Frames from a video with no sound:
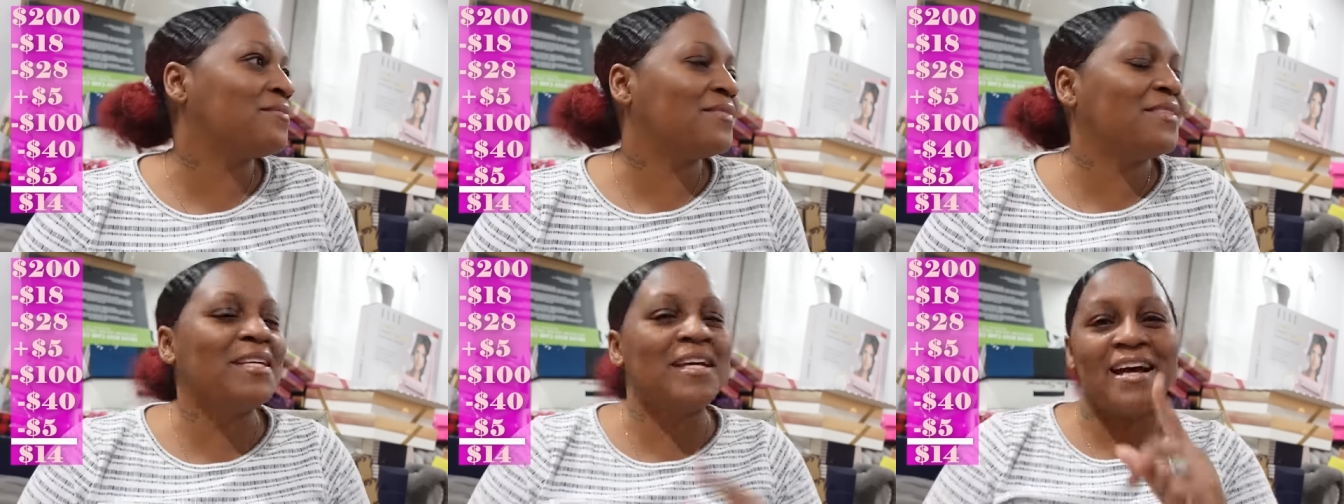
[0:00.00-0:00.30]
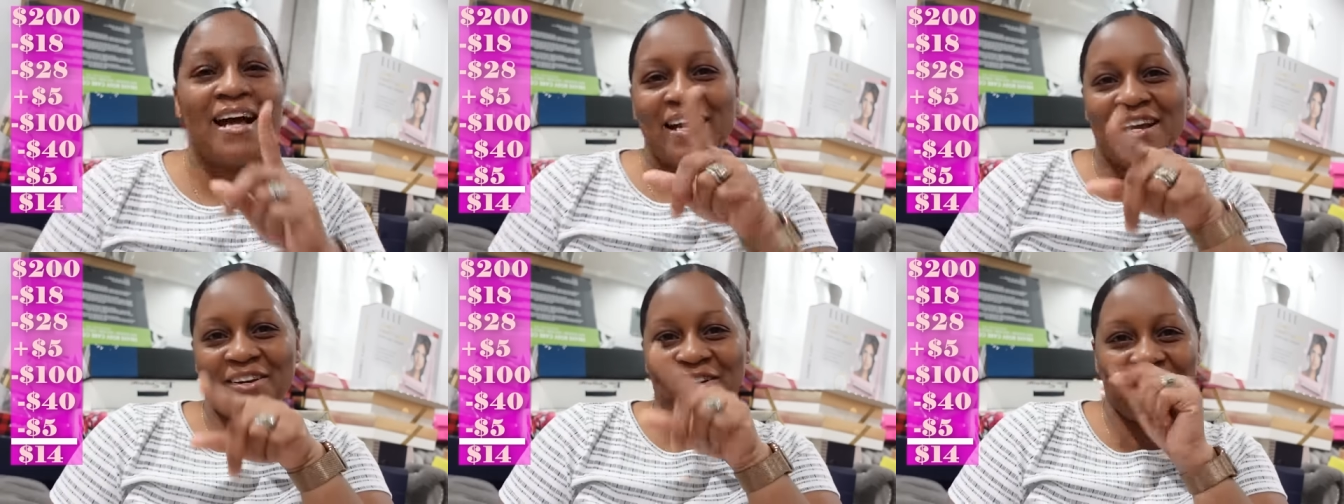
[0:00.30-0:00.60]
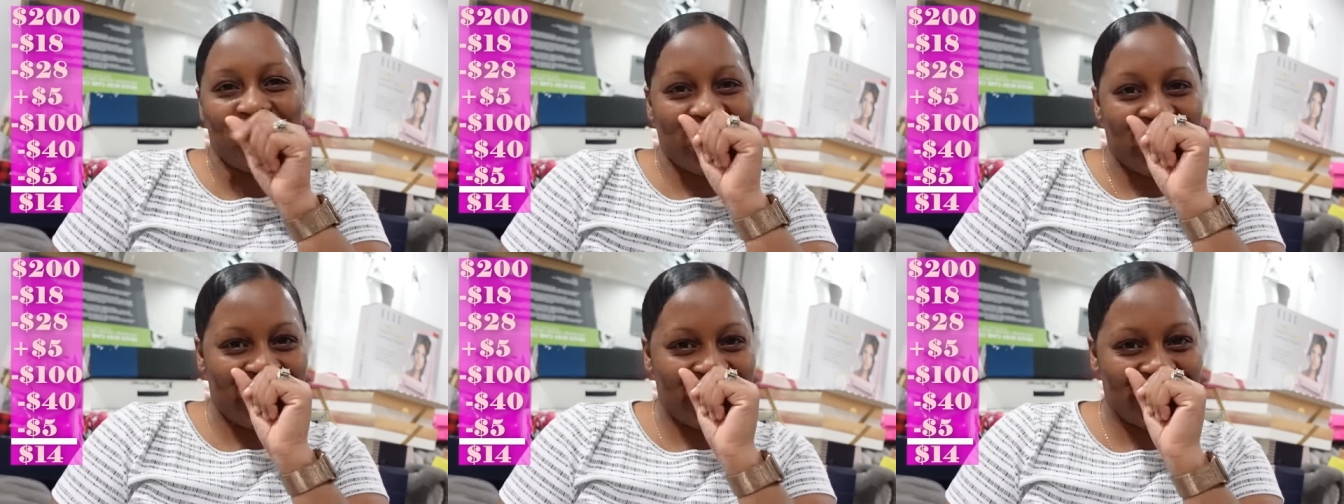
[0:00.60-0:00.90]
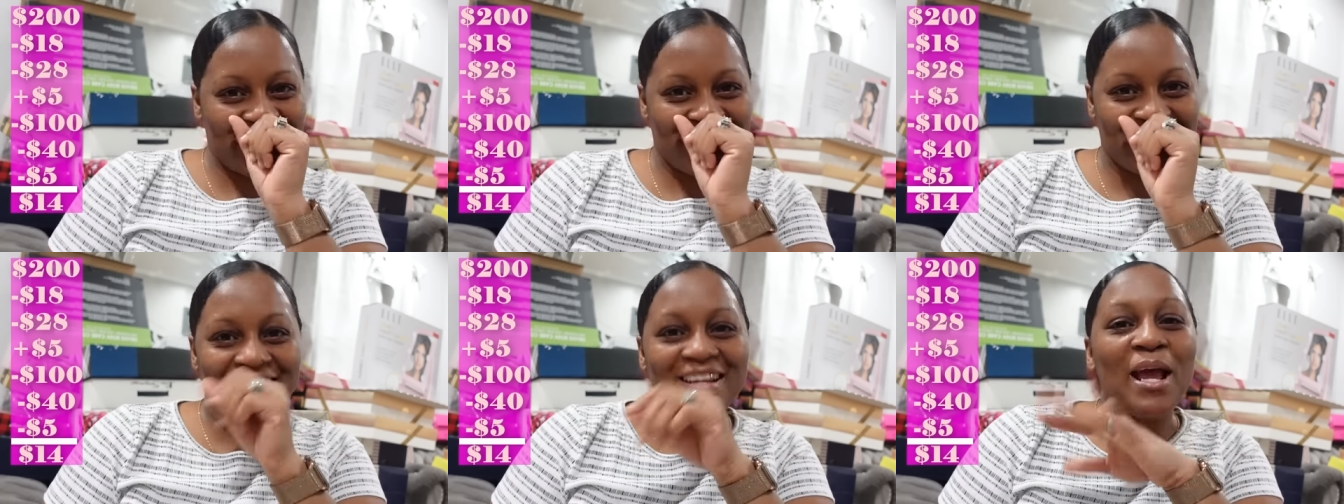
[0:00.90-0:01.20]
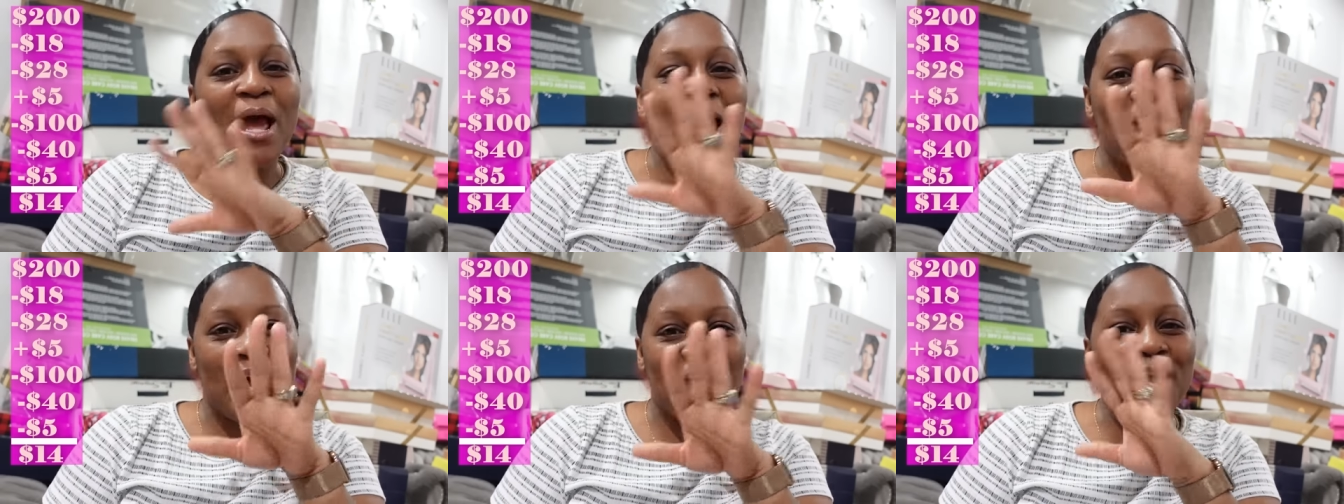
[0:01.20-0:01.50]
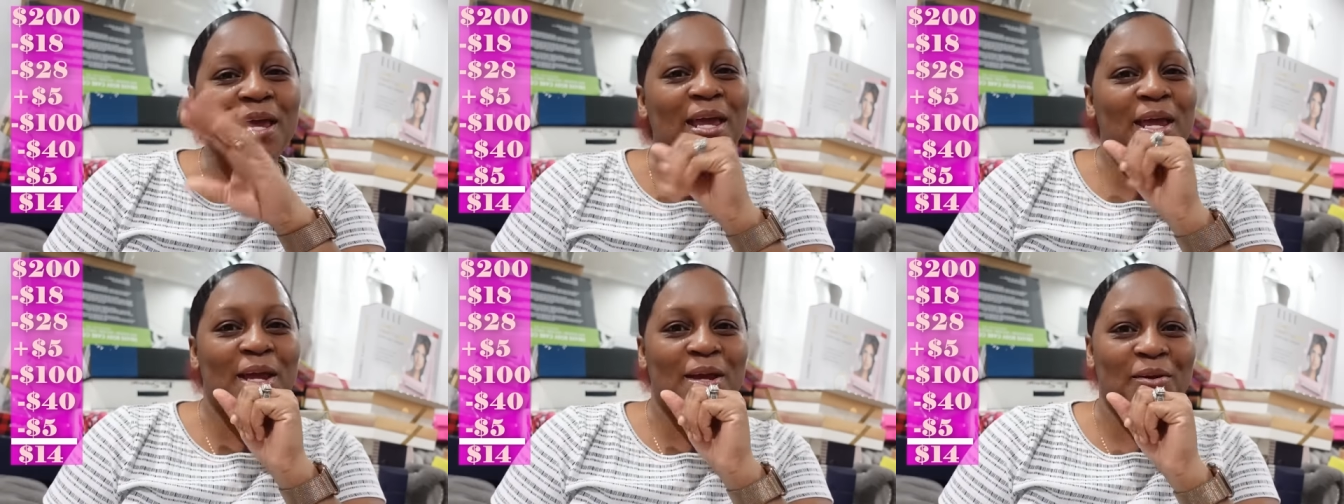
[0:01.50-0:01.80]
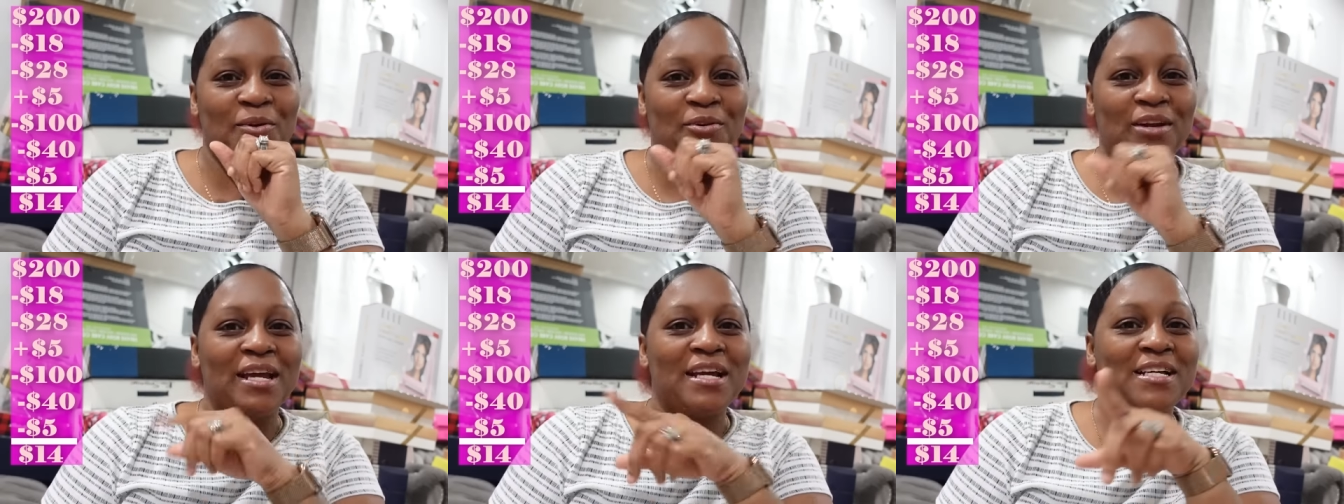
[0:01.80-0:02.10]
Yeah, I can do that. I, I can
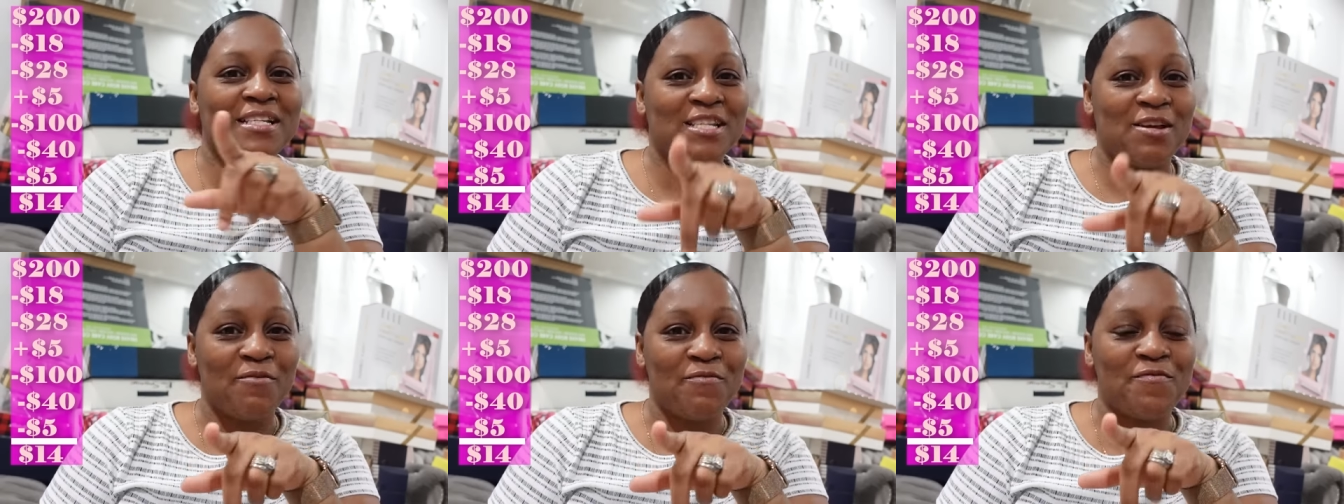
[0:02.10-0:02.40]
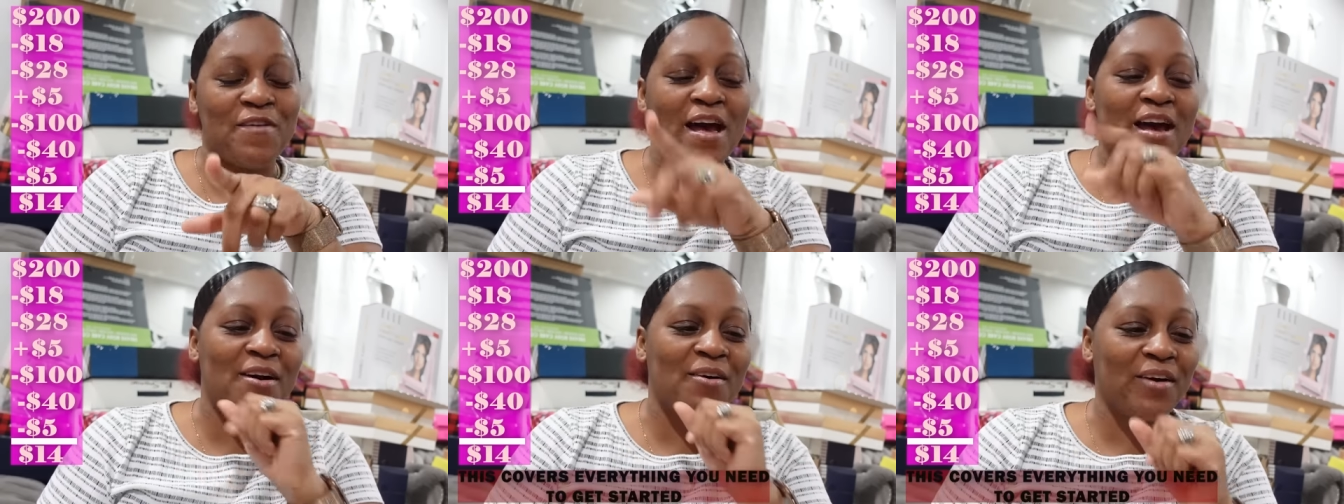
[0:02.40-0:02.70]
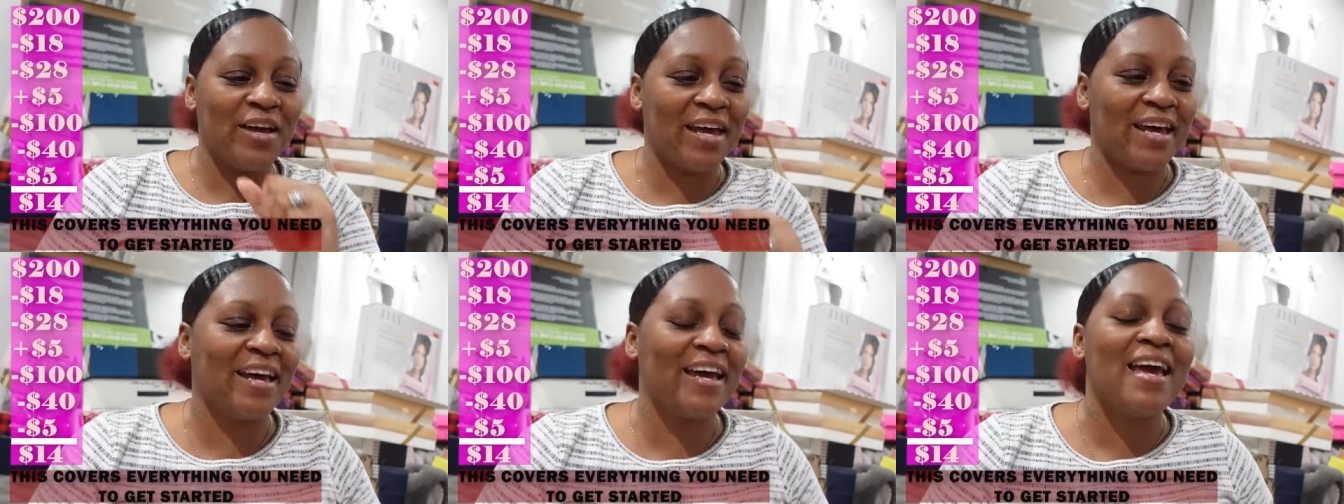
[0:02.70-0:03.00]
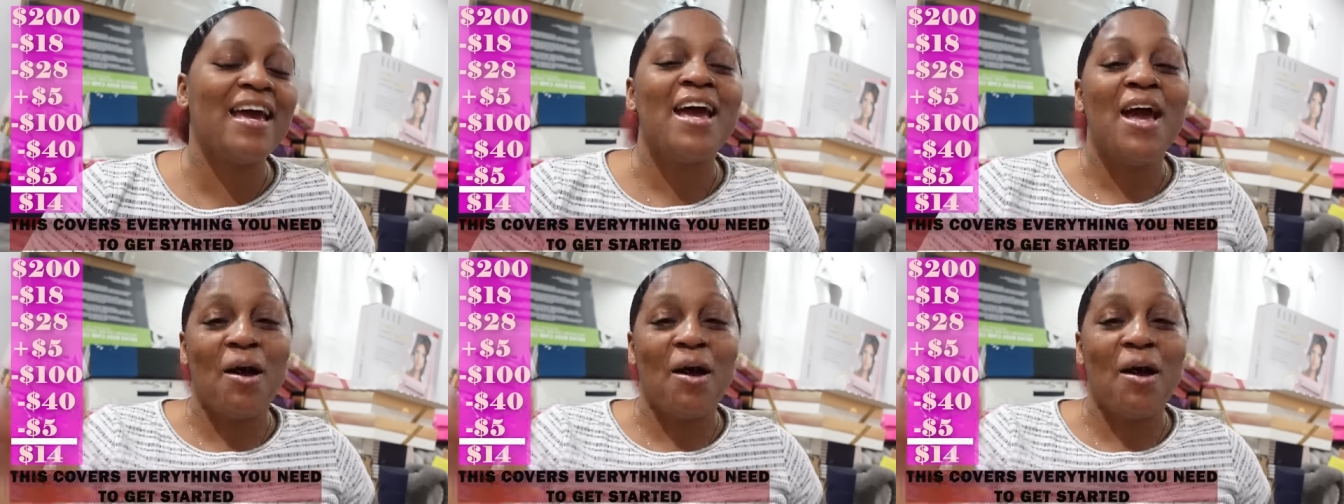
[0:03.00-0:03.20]
do that because I'm foul, okay?